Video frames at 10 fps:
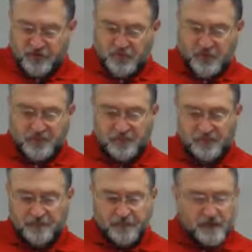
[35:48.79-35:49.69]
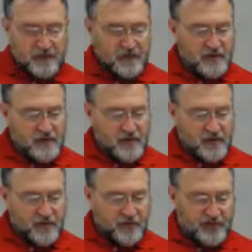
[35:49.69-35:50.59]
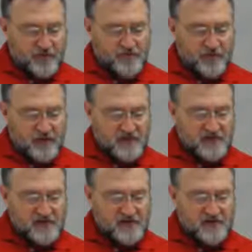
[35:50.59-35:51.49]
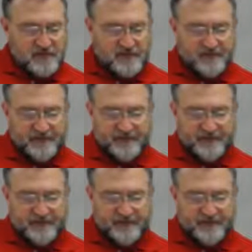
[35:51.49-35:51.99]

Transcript: doable. Practice problems.